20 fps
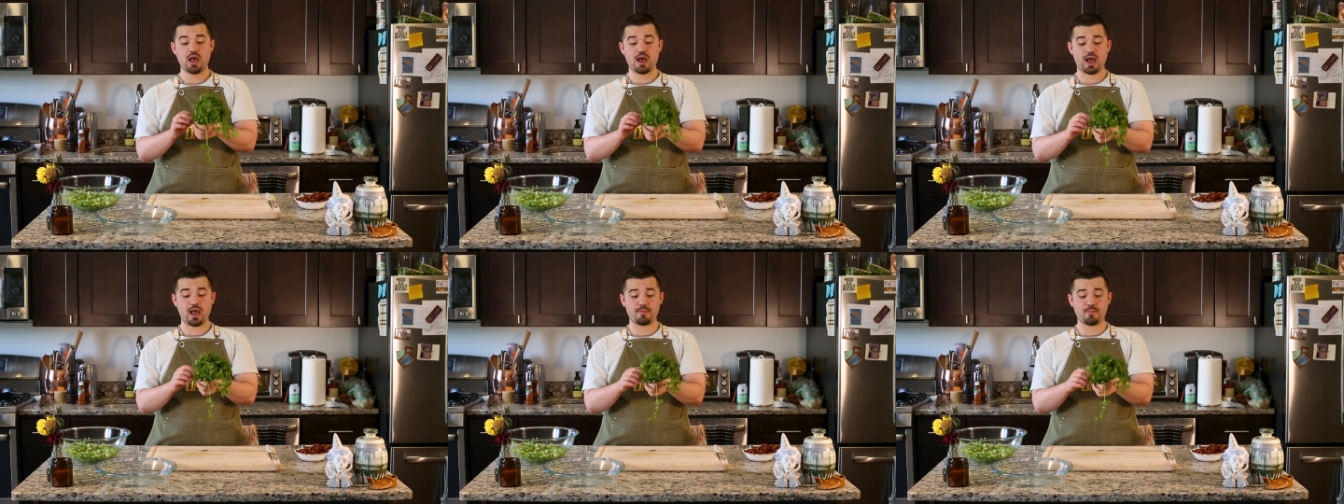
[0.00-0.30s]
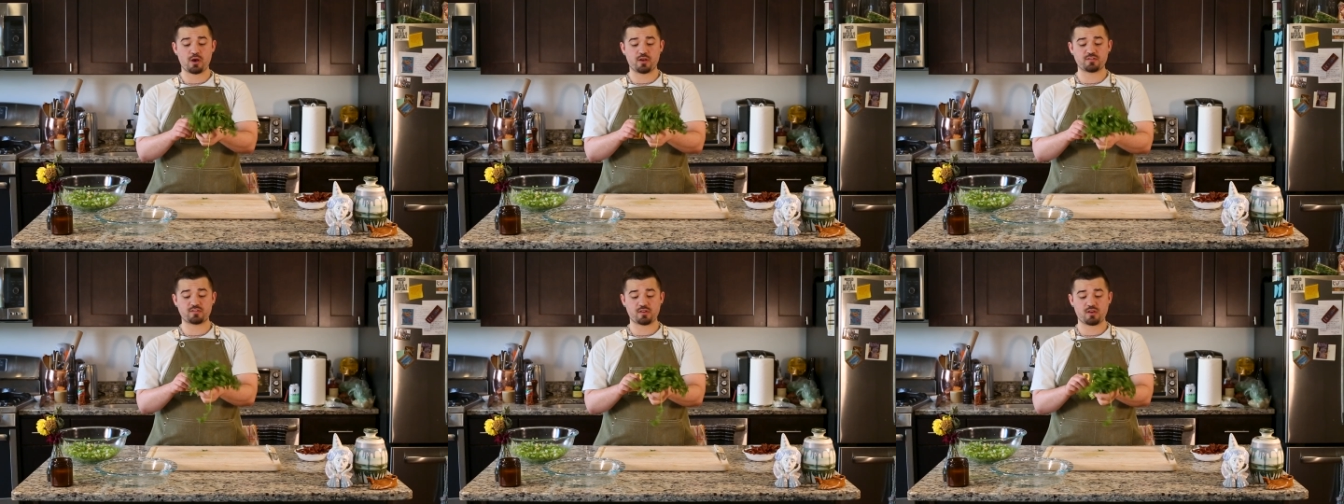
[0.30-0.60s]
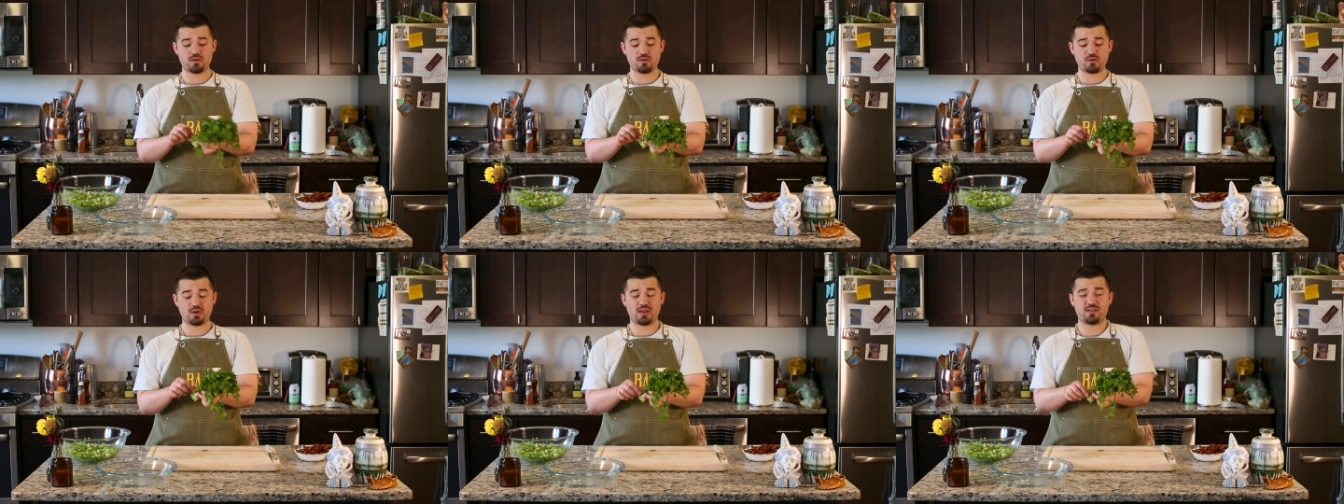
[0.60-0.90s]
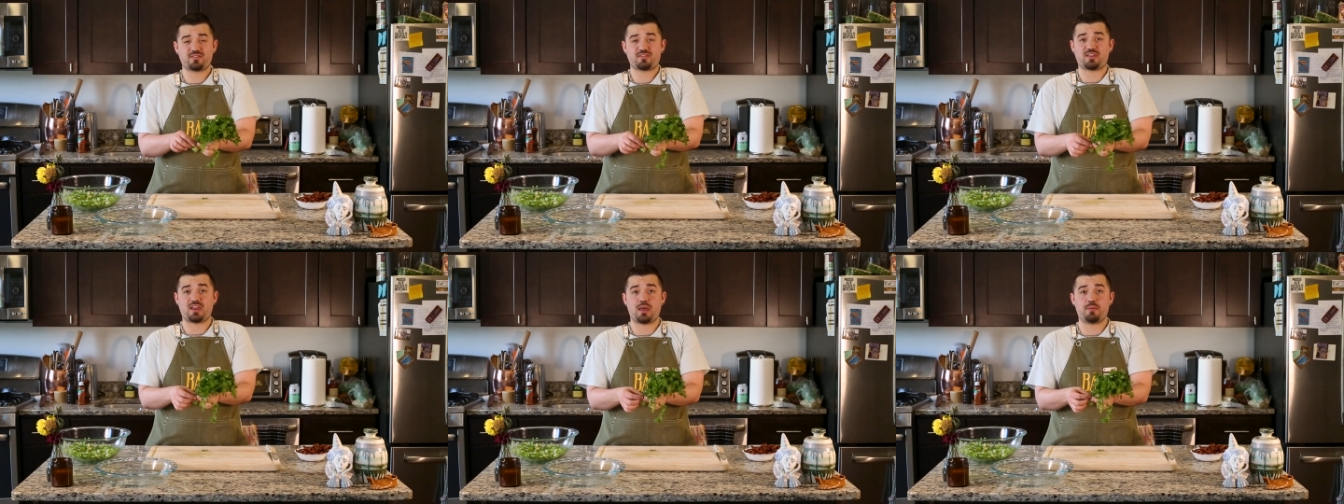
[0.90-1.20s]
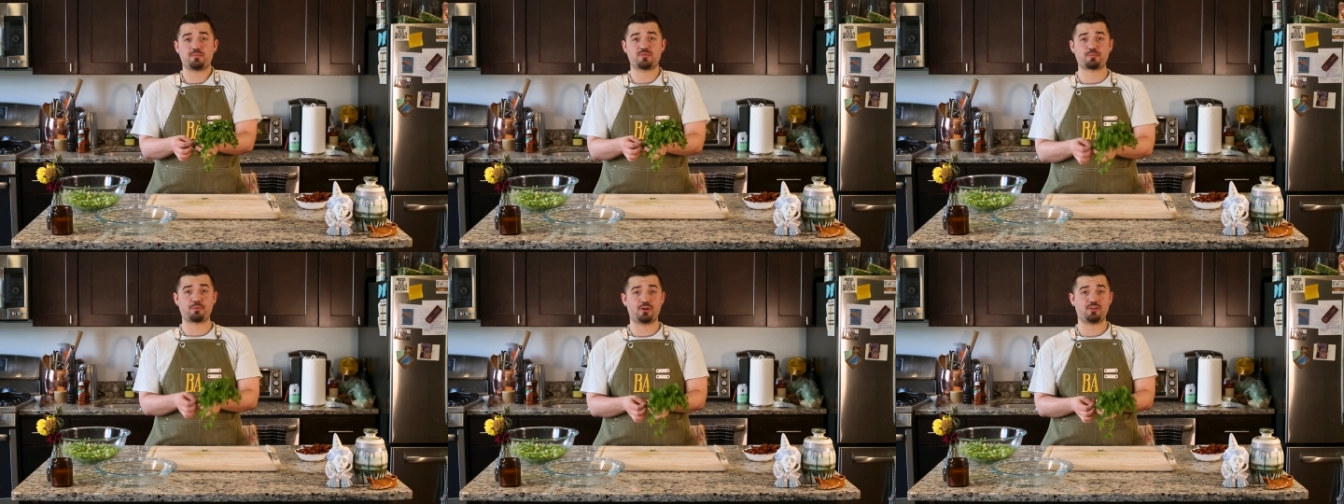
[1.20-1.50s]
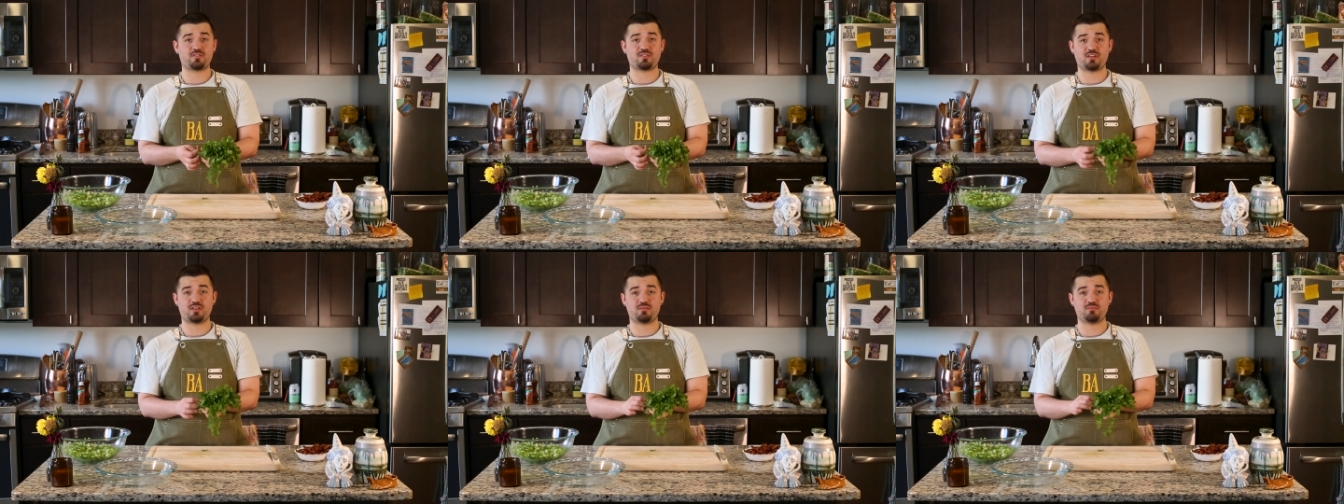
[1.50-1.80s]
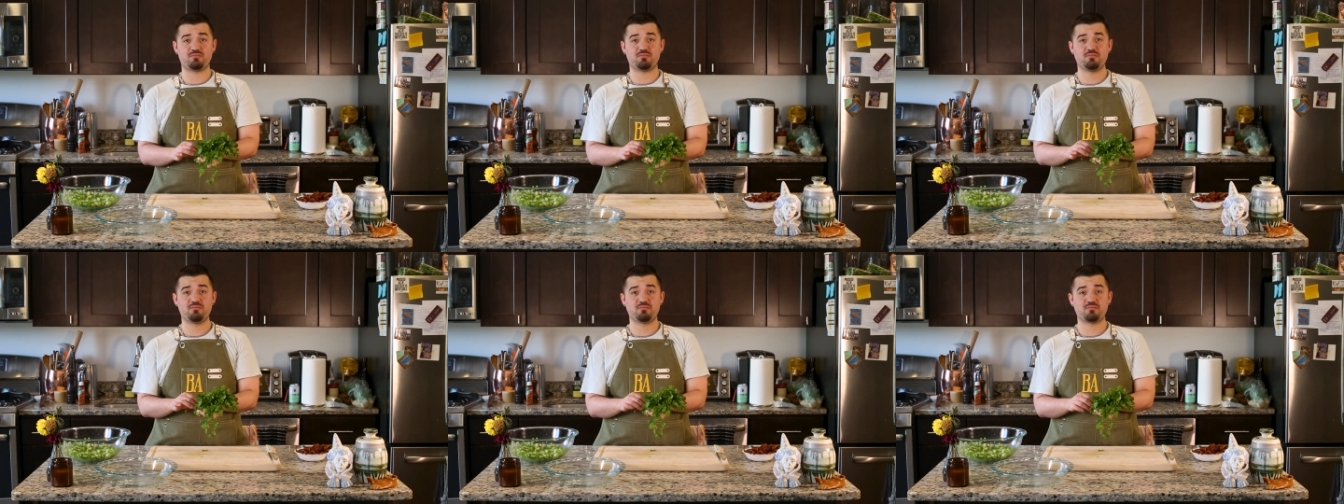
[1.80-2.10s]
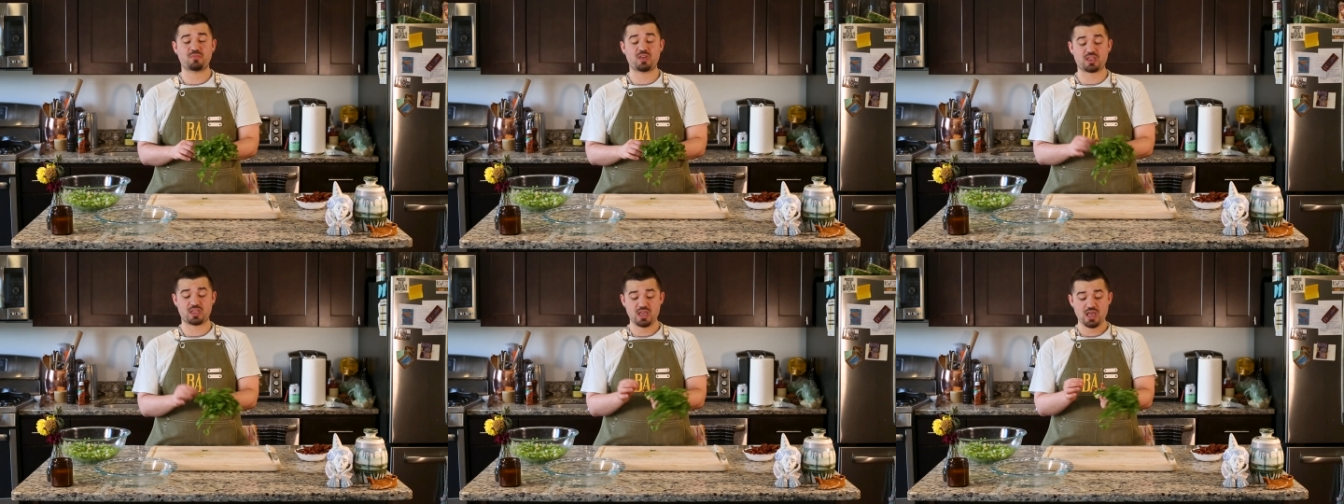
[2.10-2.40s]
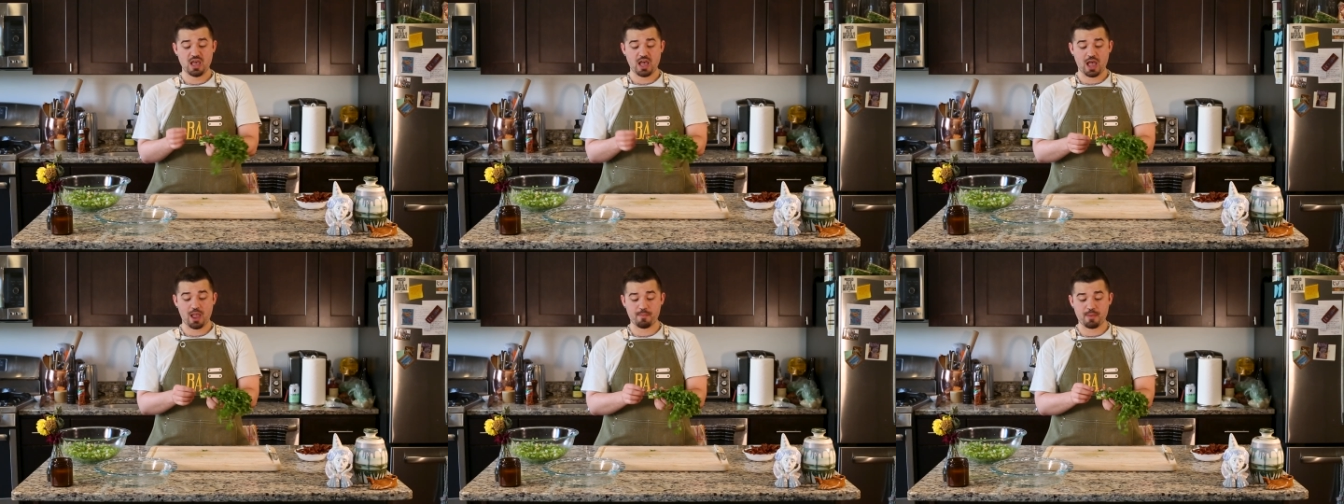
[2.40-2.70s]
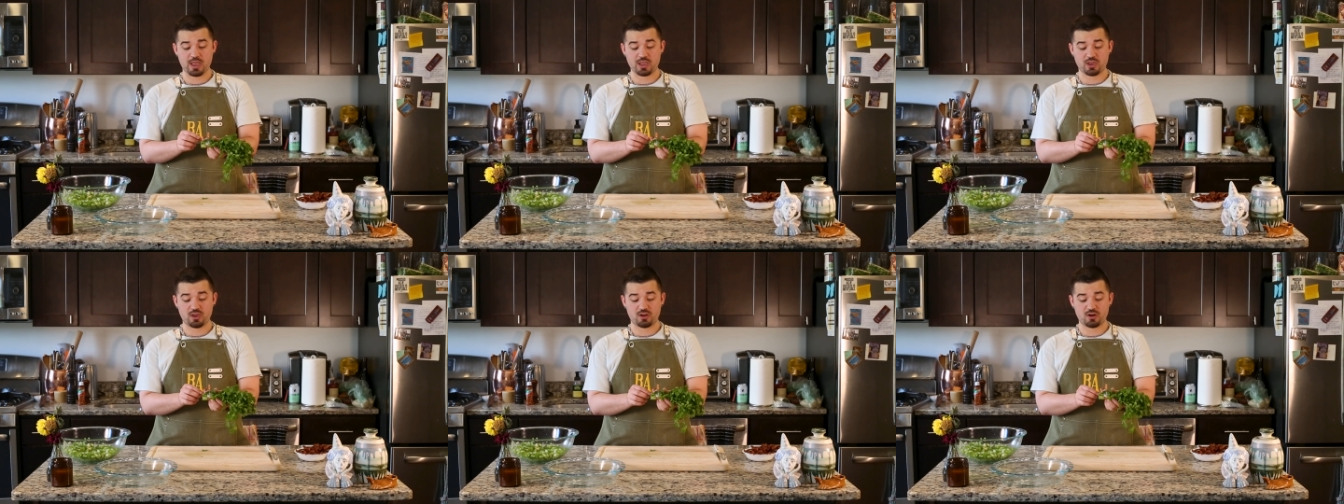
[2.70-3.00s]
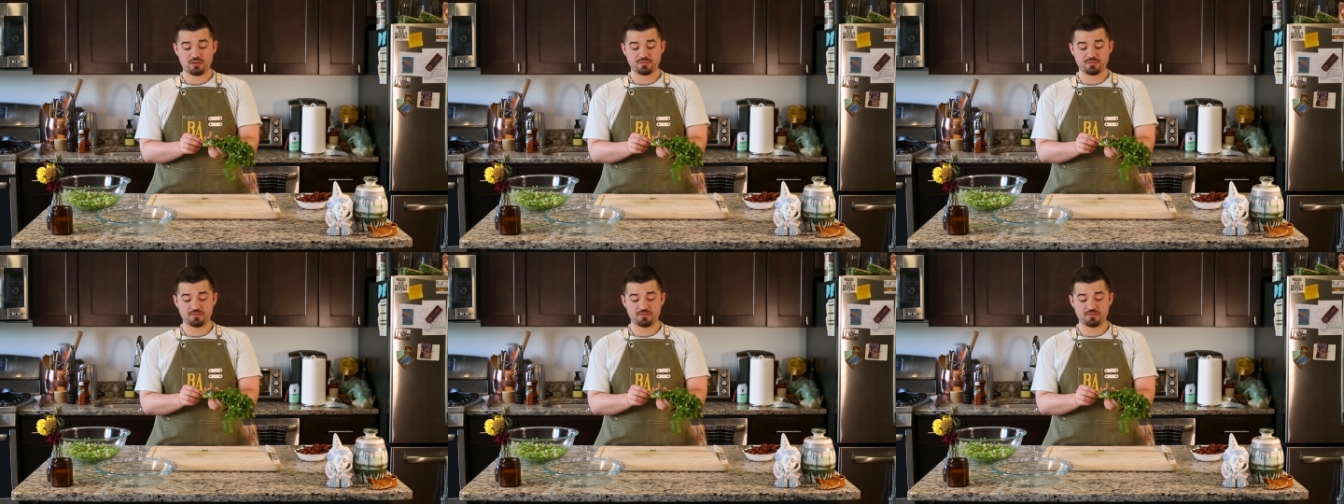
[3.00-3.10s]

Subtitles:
I'm also a stems person. Like, I might cut